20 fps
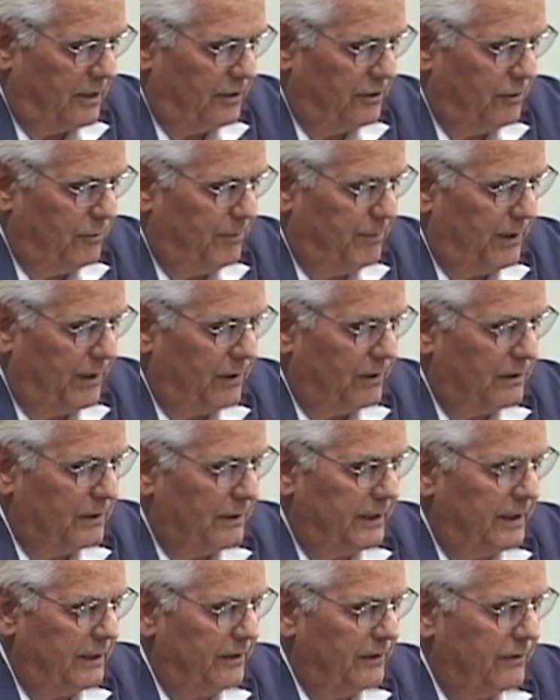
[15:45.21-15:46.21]
You
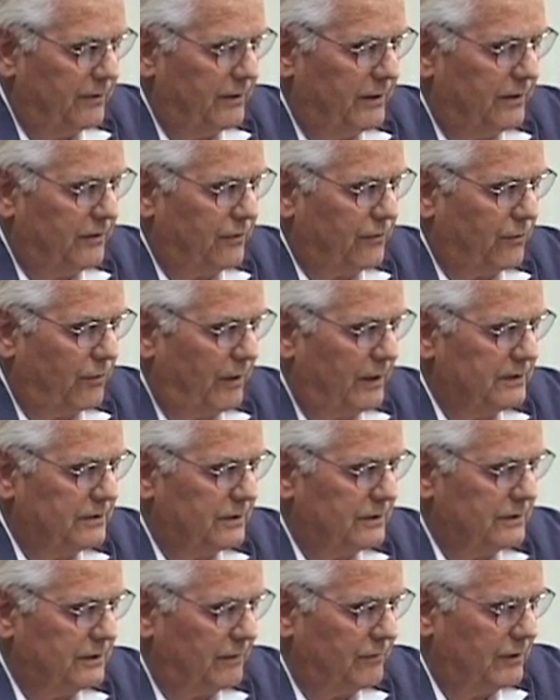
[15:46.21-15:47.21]
barely hear the
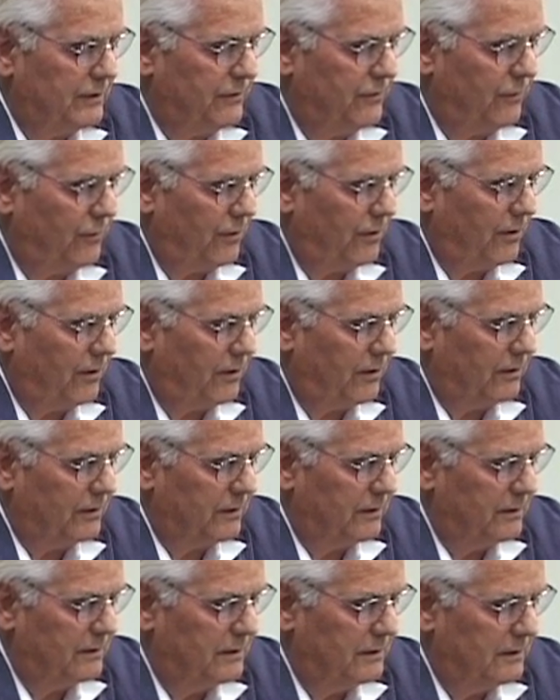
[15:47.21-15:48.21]
traces of a
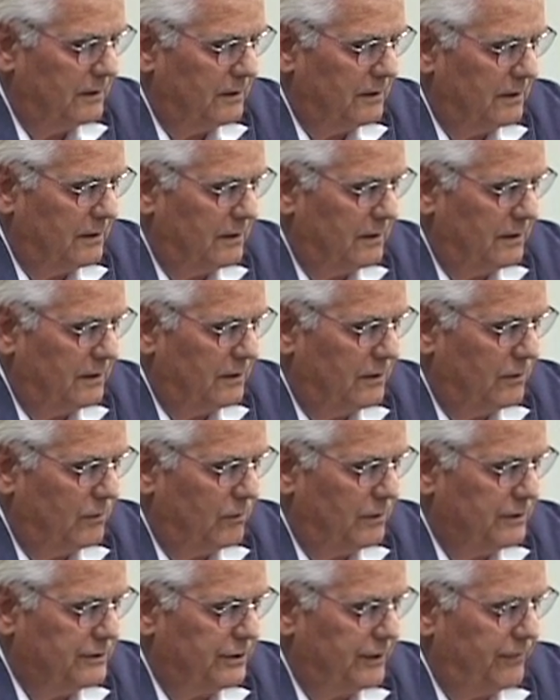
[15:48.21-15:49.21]
drawl
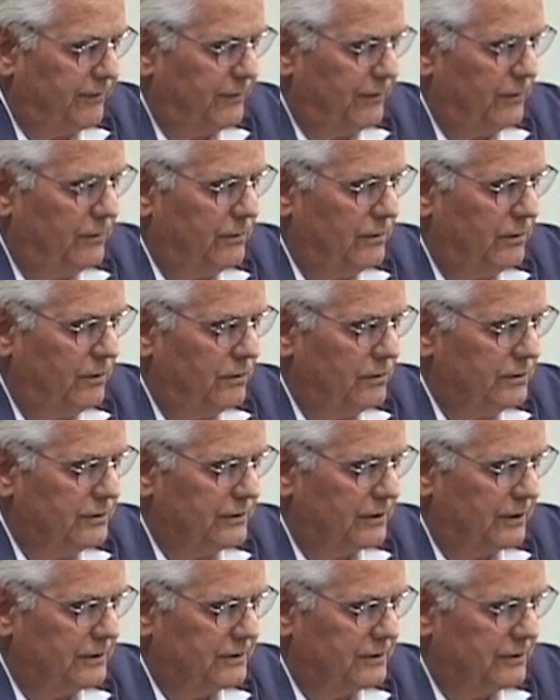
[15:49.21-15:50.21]
which, if you knew
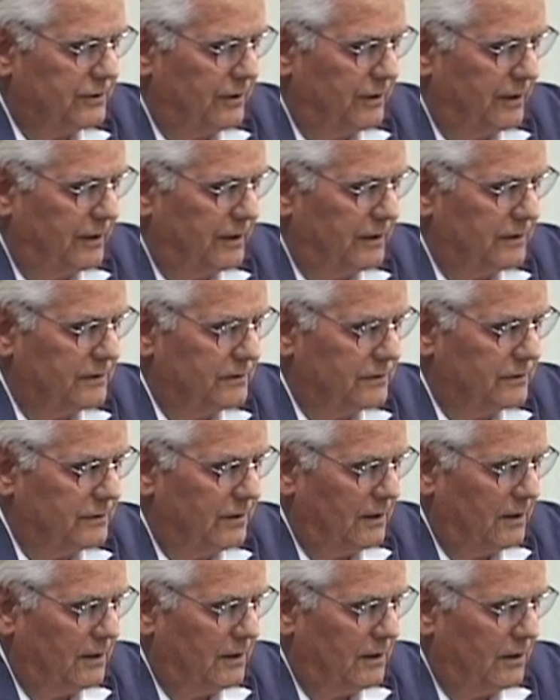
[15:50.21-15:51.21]
such things,
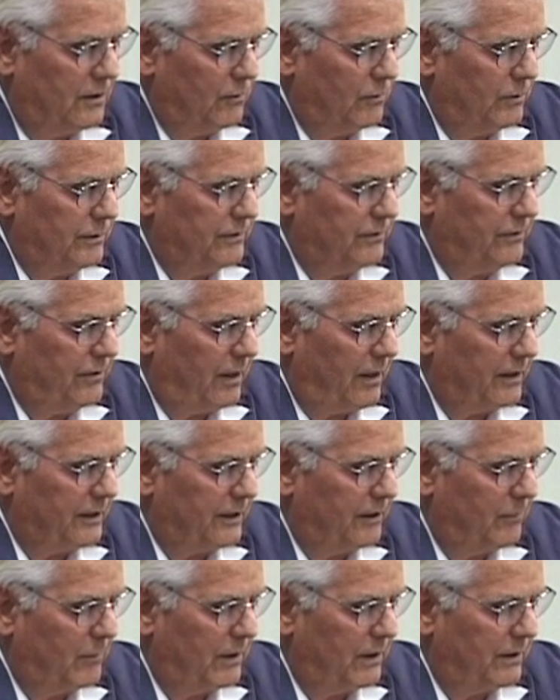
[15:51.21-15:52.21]
would
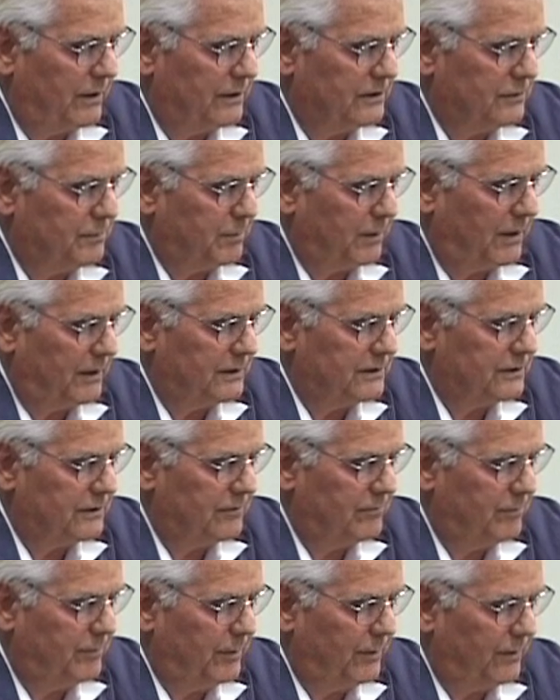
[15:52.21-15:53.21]
document his place
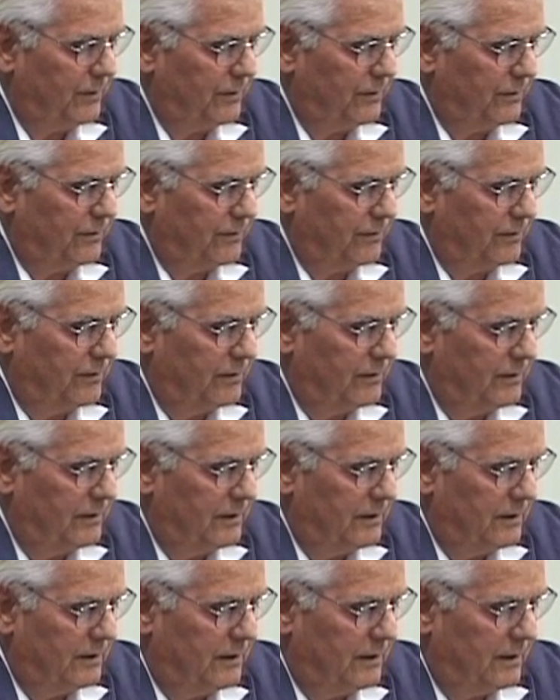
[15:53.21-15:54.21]
of birth
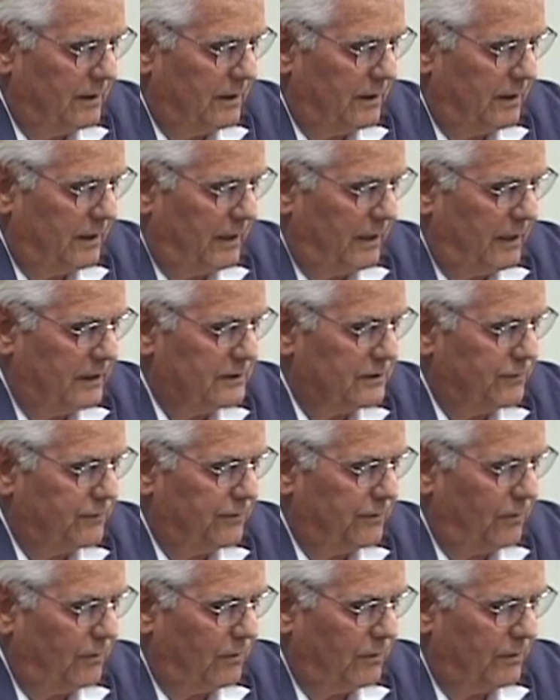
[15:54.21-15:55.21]

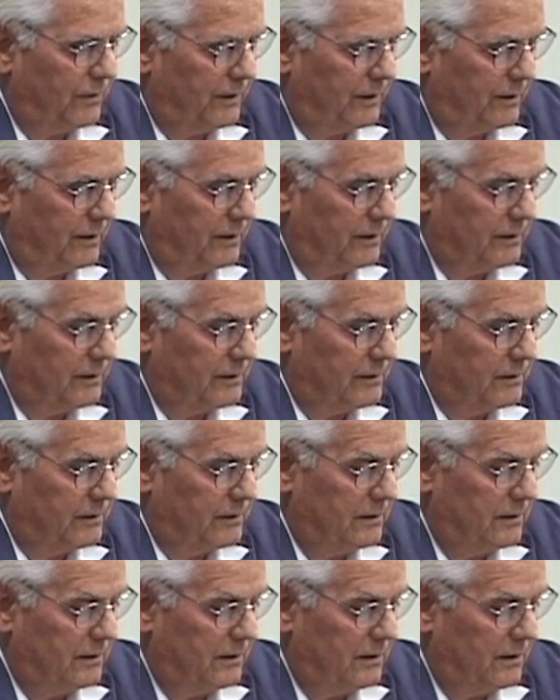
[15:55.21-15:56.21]
as Florida
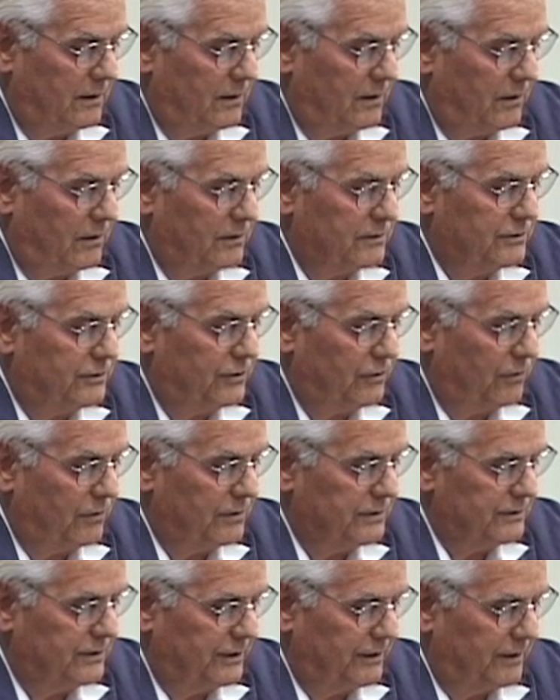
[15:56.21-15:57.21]
or
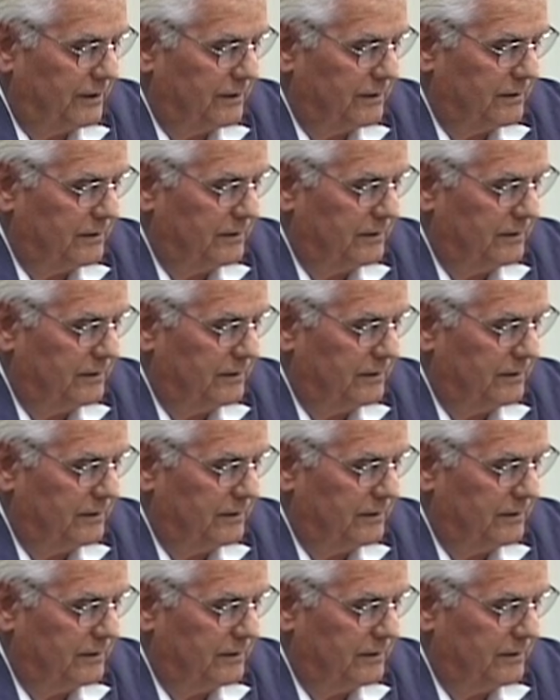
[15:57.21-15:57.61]
Georgia.